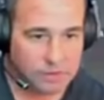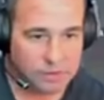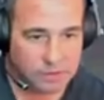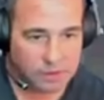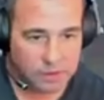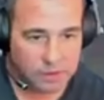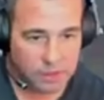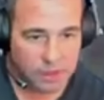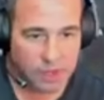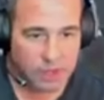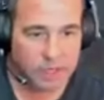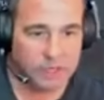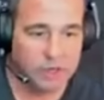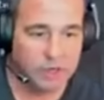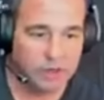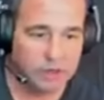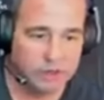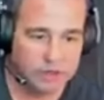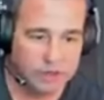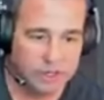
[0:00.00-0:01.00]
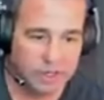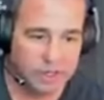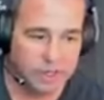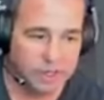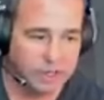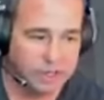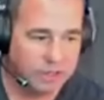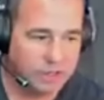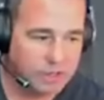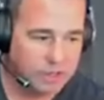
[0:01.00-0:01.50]
Alright, nose
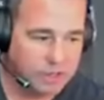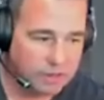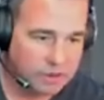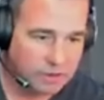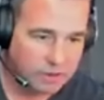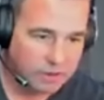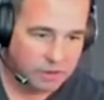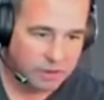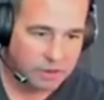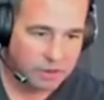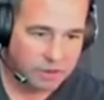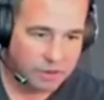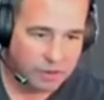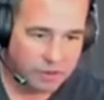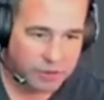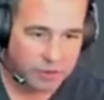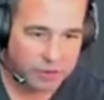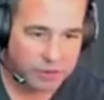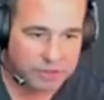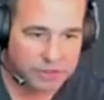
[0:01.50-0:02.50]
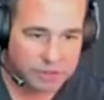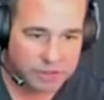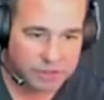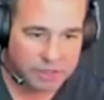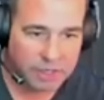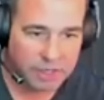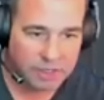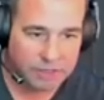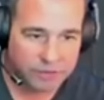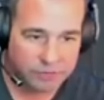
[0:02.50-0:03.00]
down.
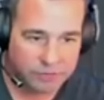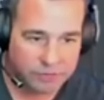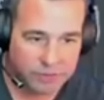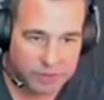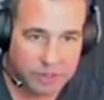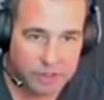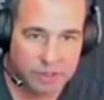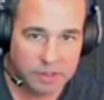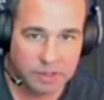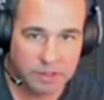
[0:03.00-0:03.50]
36,000 feet.